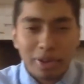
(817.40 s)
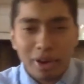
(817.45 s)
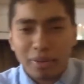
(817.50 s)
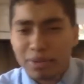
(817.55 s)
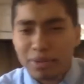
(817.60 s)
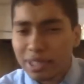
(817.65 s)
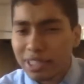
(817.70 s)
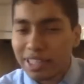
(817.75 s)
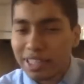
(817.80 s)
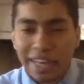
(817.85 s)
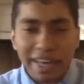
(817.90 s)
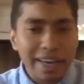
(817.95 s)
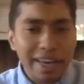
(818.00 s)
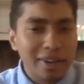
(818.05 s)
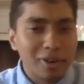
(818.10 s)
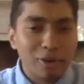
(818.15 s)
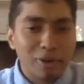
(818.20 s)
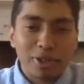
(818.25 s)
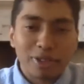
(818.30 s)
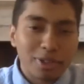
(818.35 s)
just a day
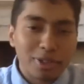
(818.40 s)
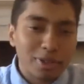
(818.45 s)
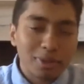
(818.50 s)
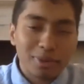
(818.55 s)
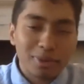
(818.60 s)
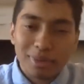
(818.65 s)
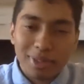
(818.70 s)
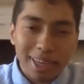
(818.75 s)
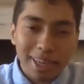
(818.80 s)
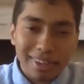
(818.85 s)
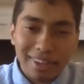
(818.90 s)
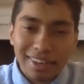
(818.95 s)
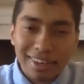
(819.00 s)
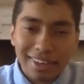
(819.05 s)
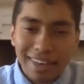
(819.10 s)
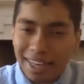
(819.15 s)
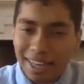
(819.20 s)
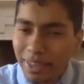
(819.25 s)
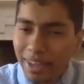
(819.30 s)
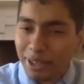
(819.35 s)
or two, I think
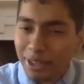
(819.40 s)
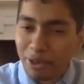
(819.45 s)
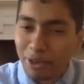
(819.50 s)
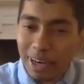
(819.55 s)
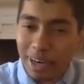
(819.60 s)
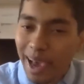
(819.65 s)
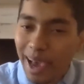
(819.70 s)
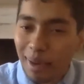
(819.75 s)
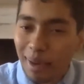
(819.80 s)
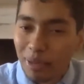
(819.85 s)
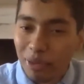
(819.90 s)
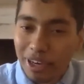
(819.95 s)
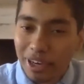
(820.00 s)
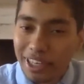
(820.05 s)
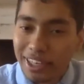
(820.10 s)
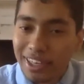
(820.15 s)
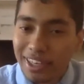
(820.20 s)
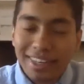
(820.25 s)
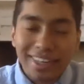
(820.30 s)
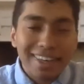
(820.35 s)
I took a nap, right?